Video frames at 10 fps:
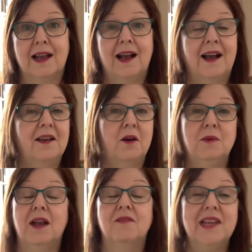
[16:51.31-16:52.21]
I
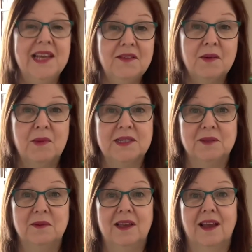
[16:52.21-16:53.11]
hope you have an even
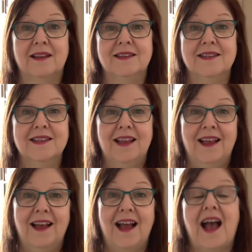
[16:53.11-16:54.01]
better weekend,
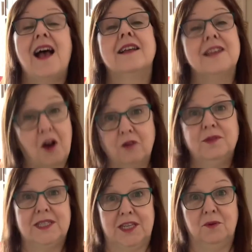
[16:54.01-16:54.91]
and I hope
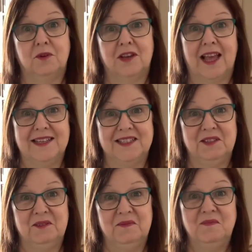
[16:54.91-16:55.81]
to see you all again
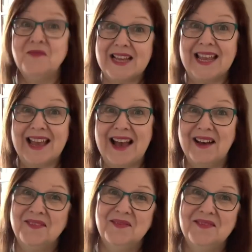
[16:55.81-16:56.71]
soon. Take care.